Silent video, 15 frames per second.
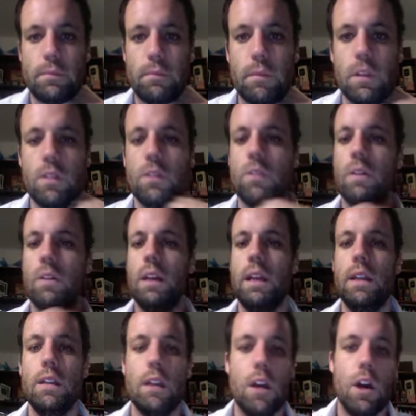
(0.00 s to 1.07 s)

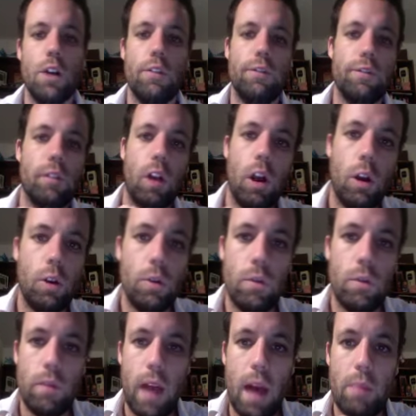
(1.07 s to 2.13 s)

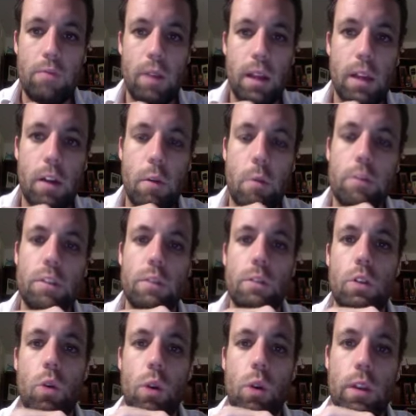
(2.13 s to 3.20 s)
ScreenFlow app running. I'm obviously
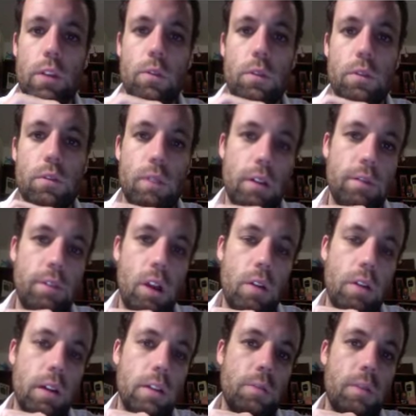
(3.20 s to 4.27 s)
recording this with
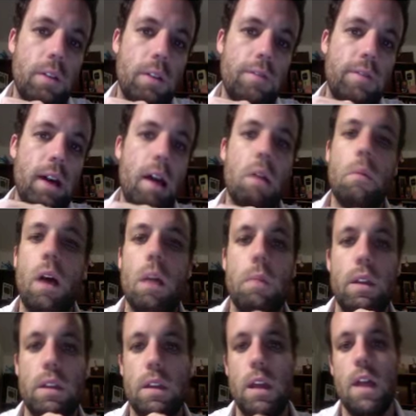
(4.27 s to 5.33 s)
ScreenFlow. It is by far, in my
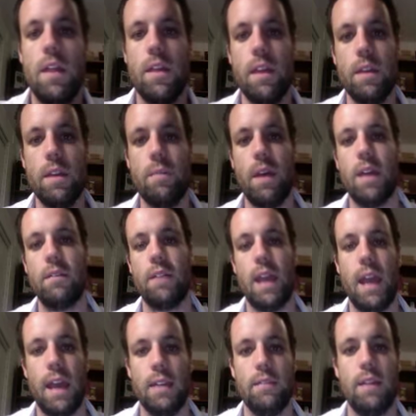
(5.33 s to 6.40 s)
opinion, the best,
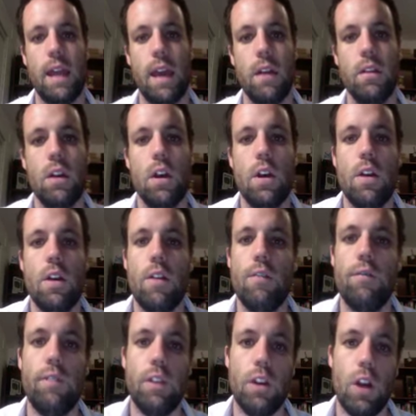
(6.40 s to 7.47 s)
hands down,
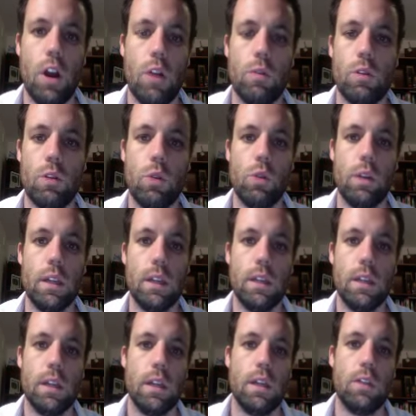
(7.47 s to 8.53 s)
video recording
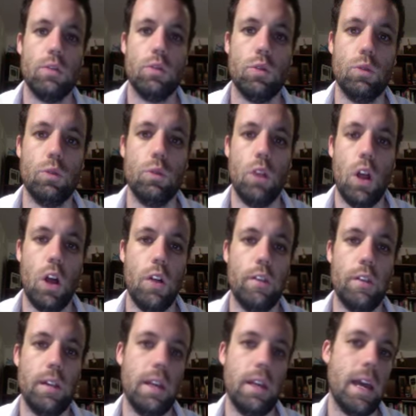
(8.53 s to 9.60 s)
tool
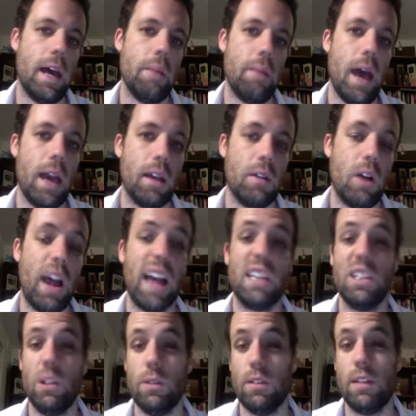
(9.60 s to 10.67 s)
on the Mac. I
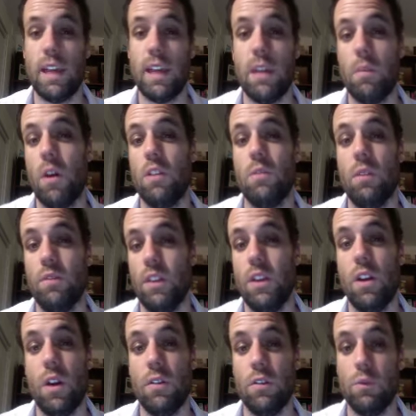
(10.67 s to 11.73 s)
actually use it to edit most of my
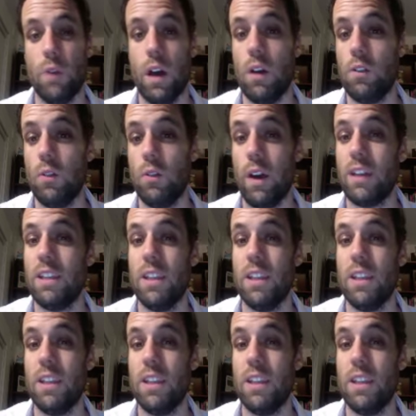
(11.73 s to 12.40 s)
videos as well, so I actually